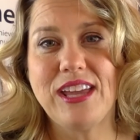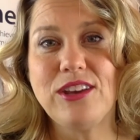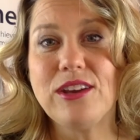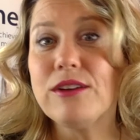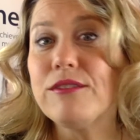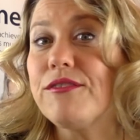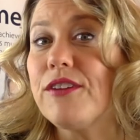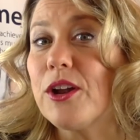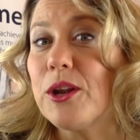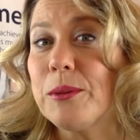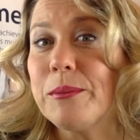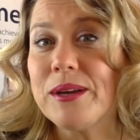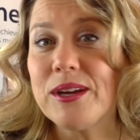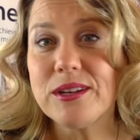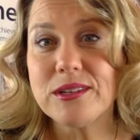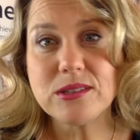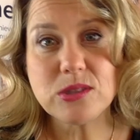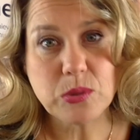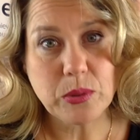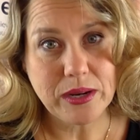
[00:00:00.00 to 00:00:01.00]
You can follow me
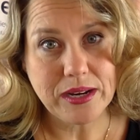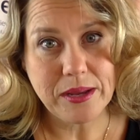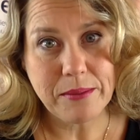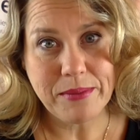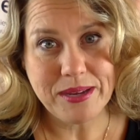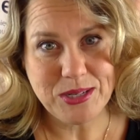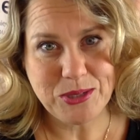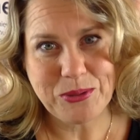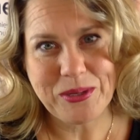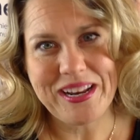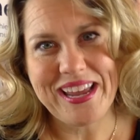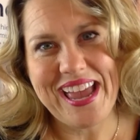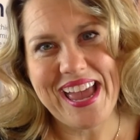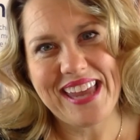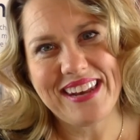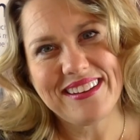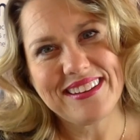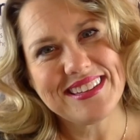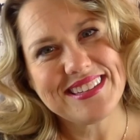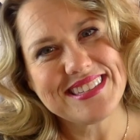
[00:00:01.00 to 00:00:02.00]
on Twitter. My Twitter
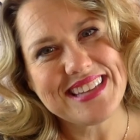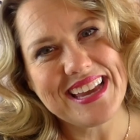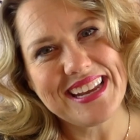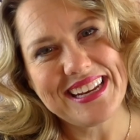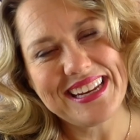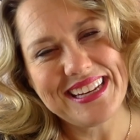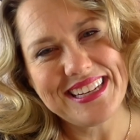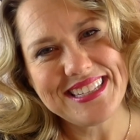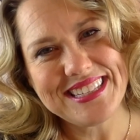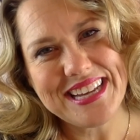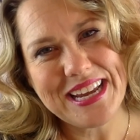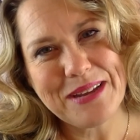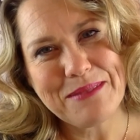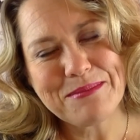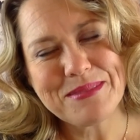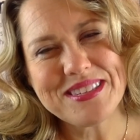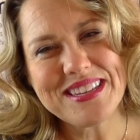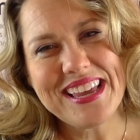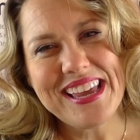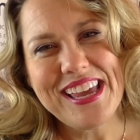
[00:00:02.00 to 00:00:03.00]
handle is
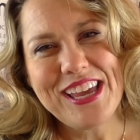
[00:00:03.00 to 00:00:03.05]
@NeenJames.